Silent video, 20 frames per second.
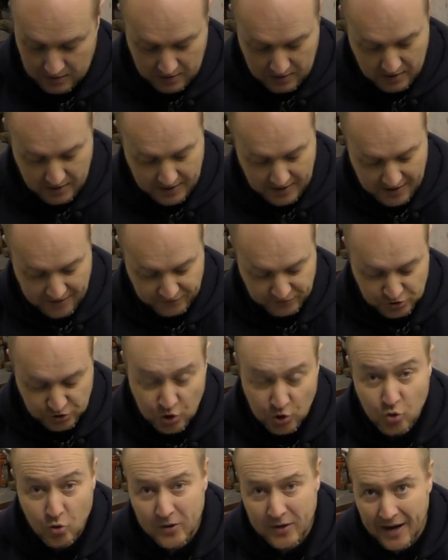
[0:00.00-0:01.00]
I have
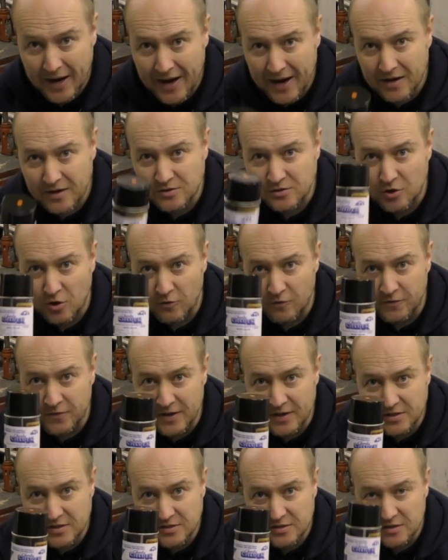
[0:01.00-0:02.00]
2 cans of
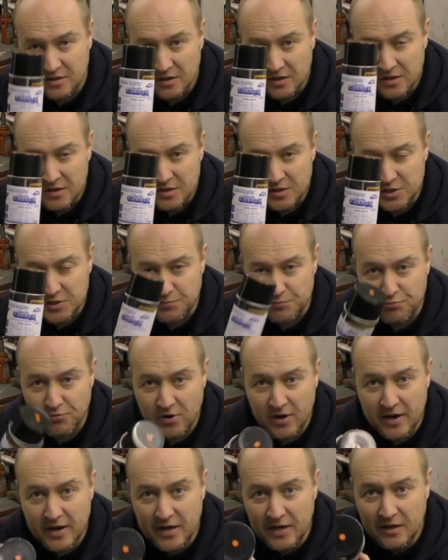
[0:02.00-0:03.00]
this
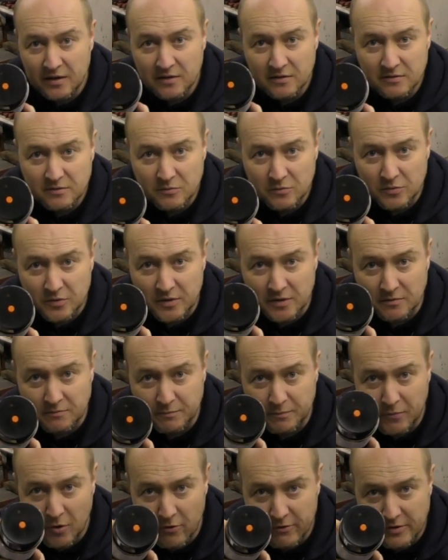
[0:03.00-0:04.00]
spray with the
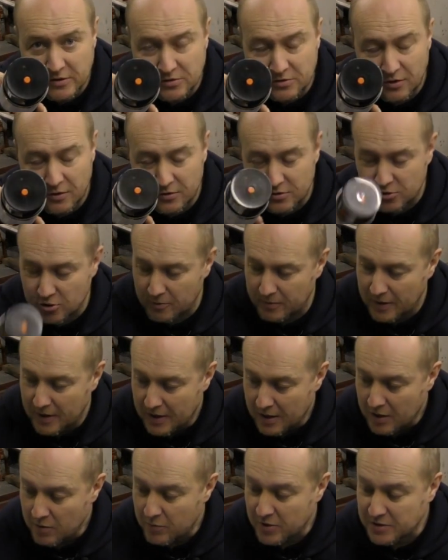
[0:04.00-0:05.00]
orange dot on the top,
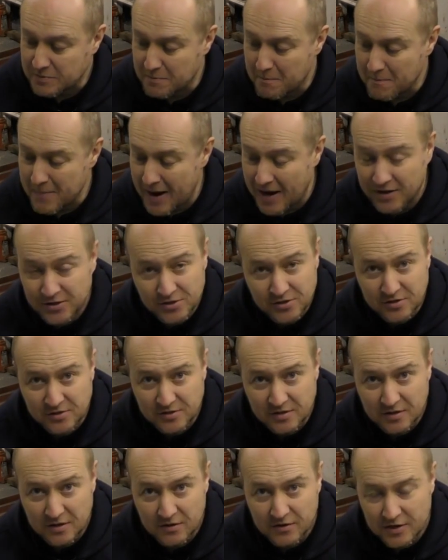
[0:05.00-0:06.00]
which
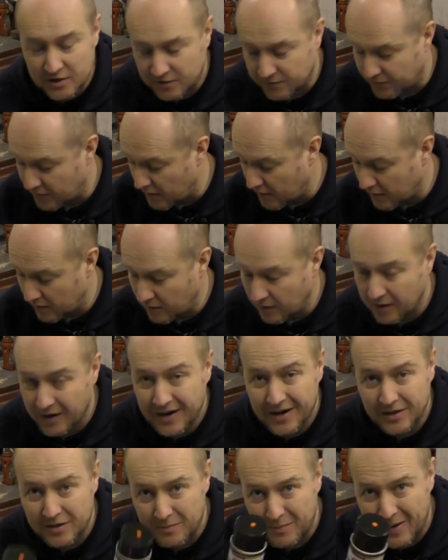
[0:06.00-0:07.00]
matches this vinyl. I
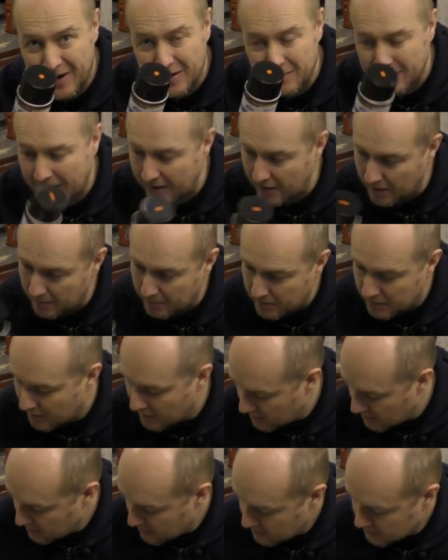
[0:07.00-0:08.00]
had the paint made up
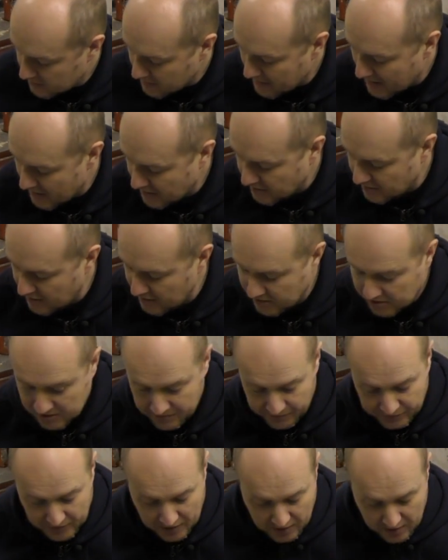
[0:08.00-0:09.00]
to match this.
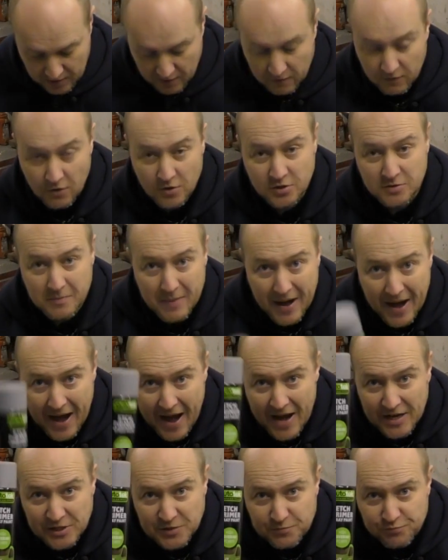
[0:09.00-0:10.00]
Got some
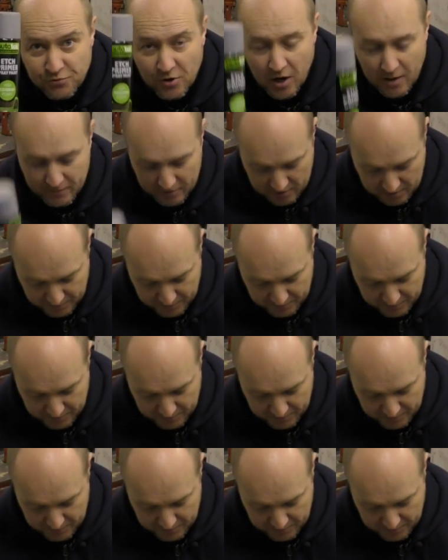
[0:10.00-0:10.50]
etch primer,